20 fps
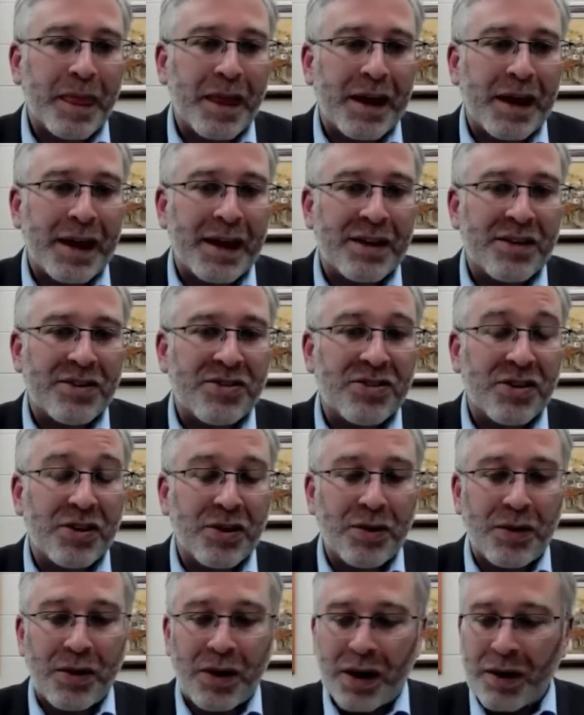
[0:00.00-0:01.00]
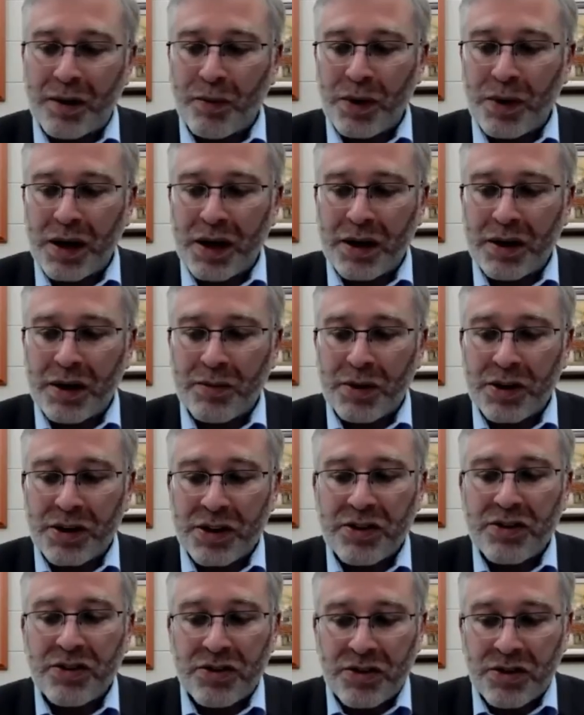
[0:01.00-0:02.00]
And so we
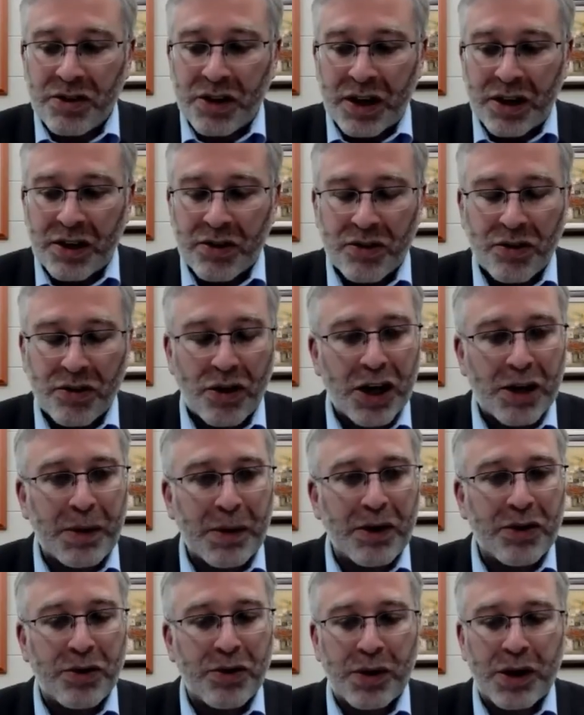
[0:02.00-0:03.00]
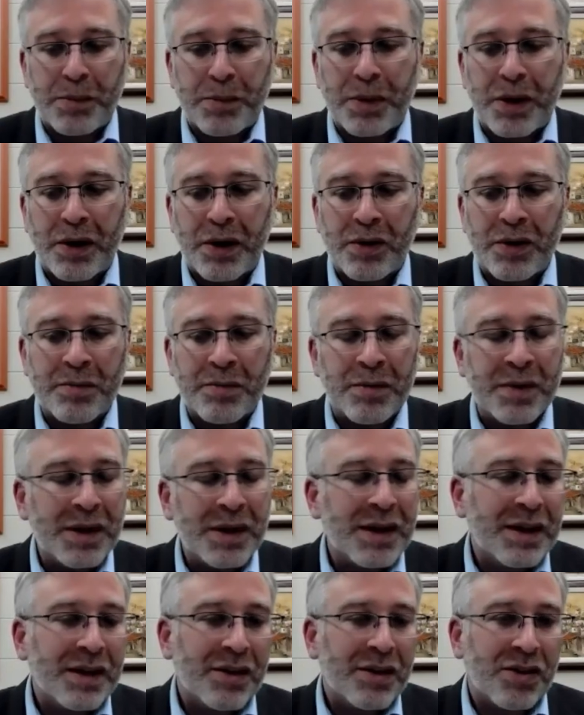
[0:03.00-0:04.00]
did talk about doing a poem
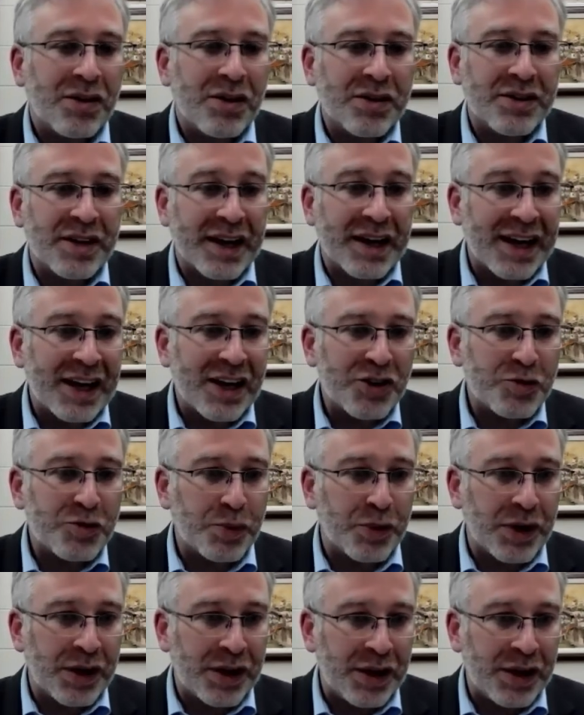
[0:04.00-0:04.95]
called Diaspora